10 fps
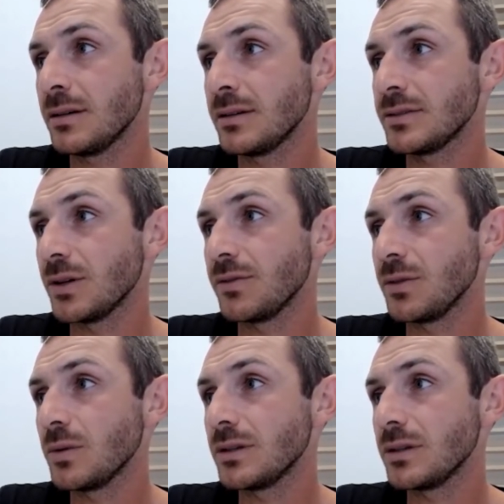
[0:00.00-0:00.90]
So if
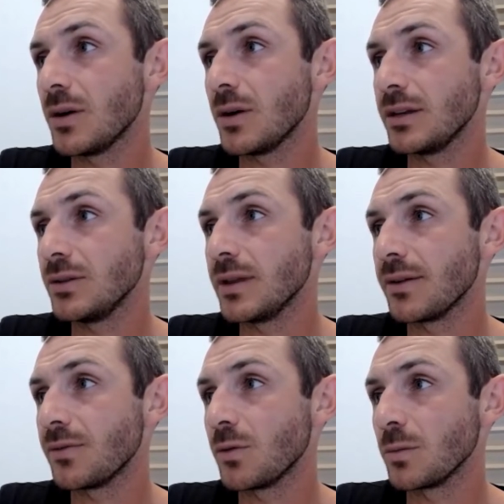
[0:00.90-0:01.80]
you would go ahead and do
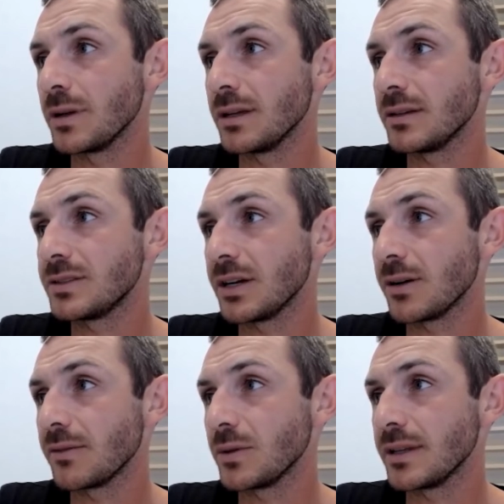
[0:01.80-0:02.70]
that for me,
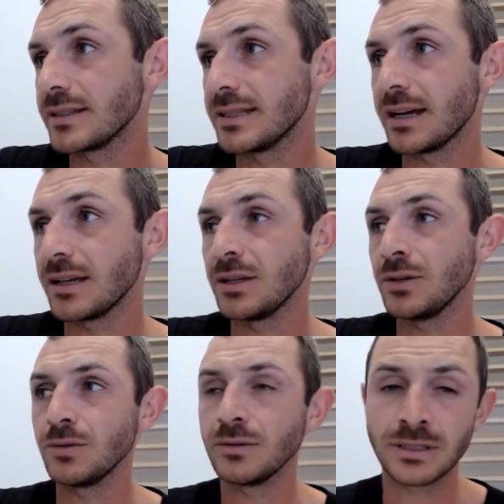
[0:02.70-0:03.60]
Cheryl, everyone that's not
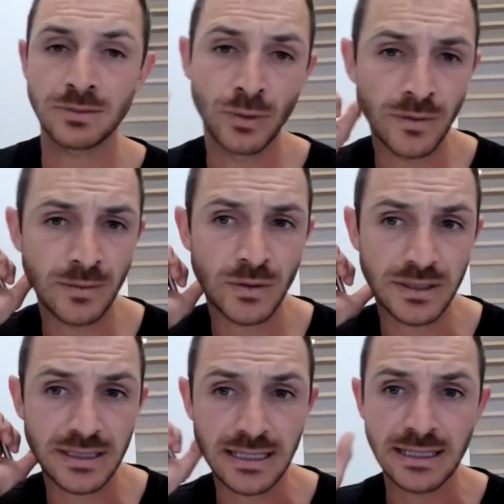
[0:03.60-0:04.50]
you, just move them to
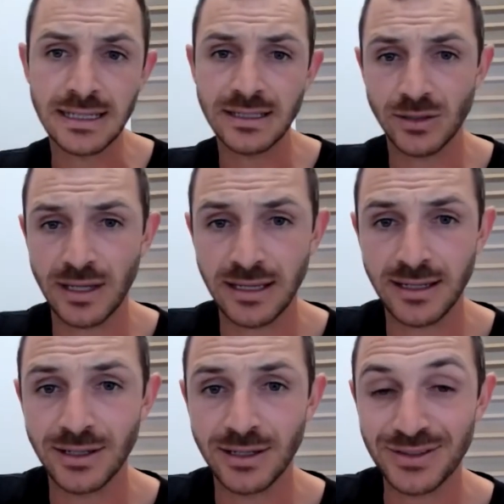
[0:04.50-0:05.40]
attendee so they,
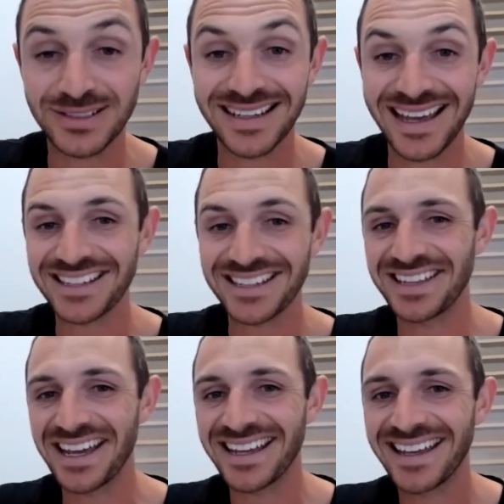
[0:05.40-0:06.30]
just in case
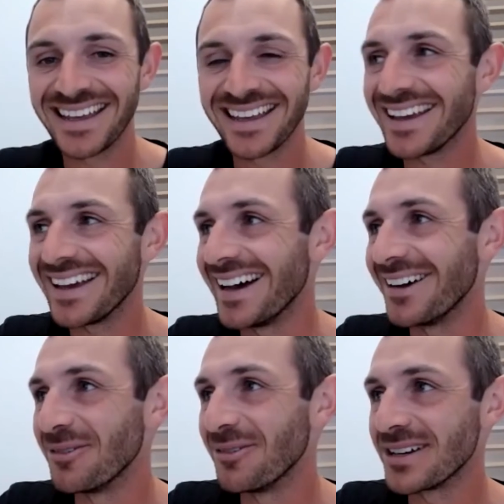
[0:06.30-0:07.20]
they
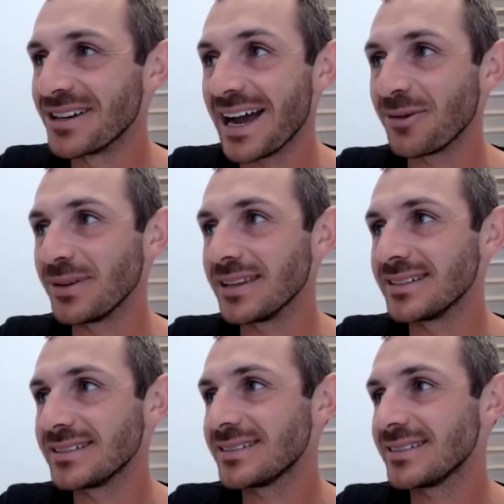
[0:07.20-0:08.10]
want to chat with
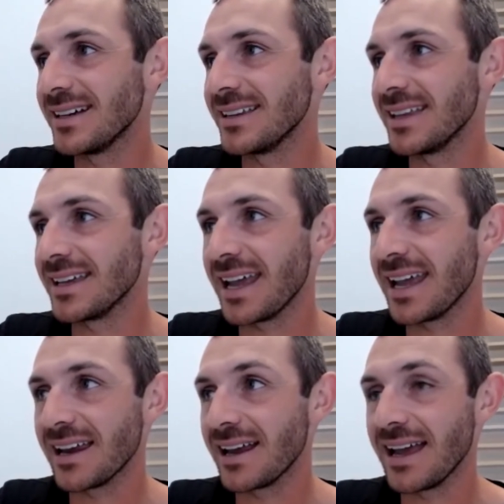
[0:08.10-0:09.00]
us, they
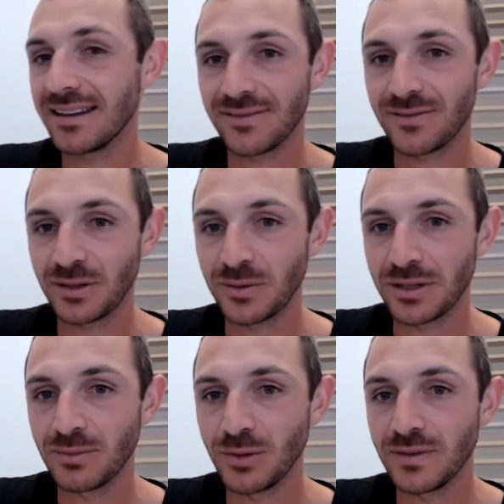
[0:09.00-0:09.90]
can. I hate for anyone
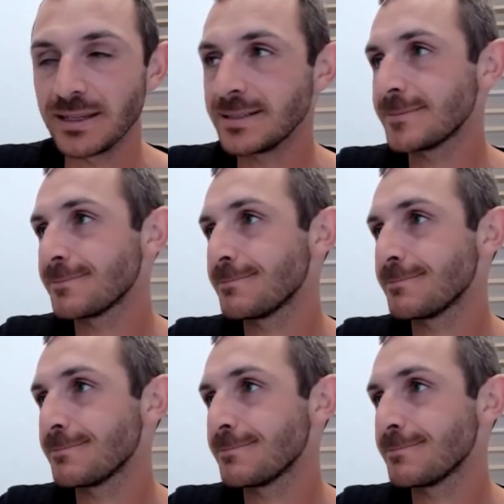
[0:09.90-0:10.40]
to move this